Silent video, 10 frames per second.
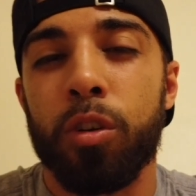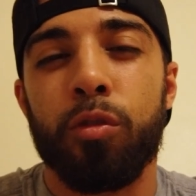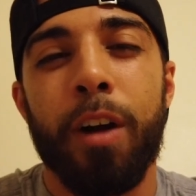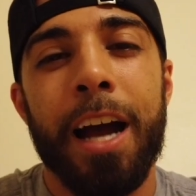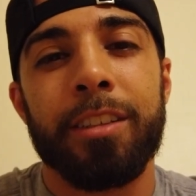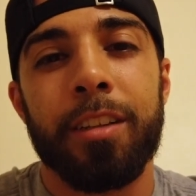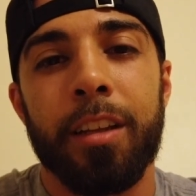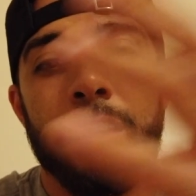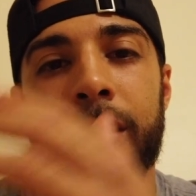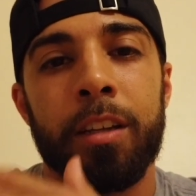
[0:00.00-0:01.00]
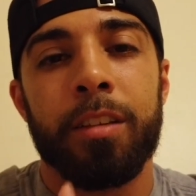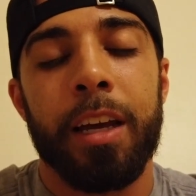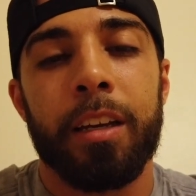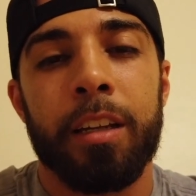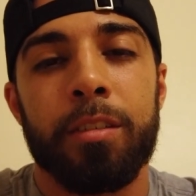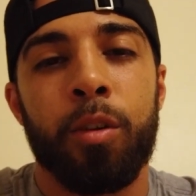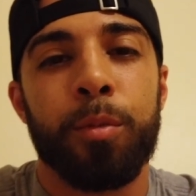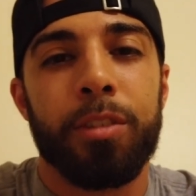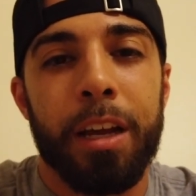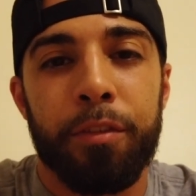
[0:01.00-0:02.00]
gradually. It's
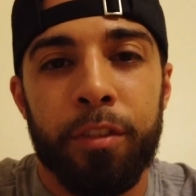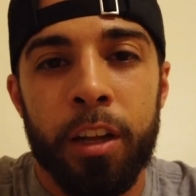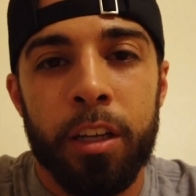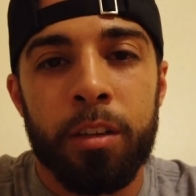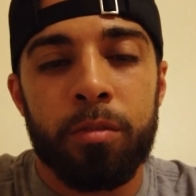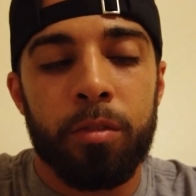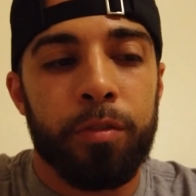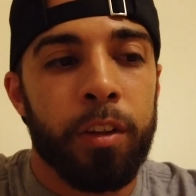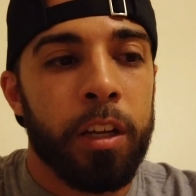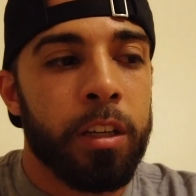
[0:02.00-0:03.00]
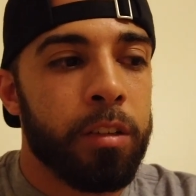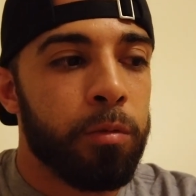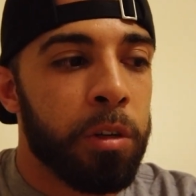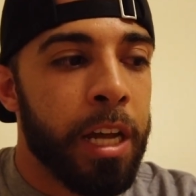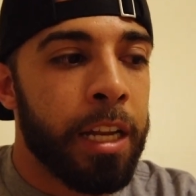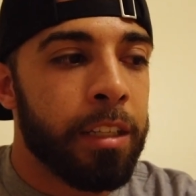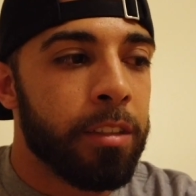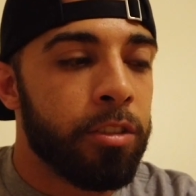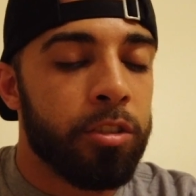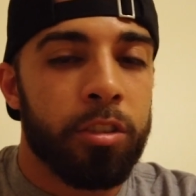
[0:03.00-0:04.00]
almost like flooding. With flooding, what that is,
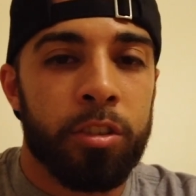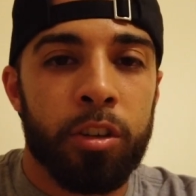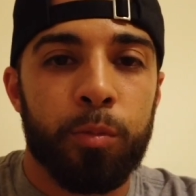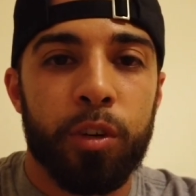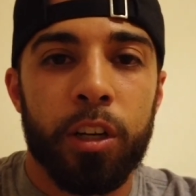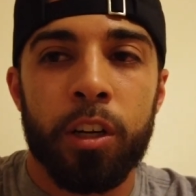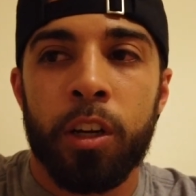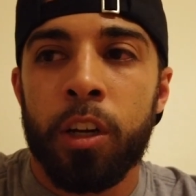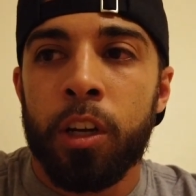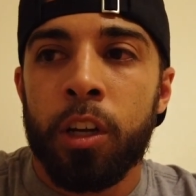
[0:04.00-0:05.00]
it's just a term where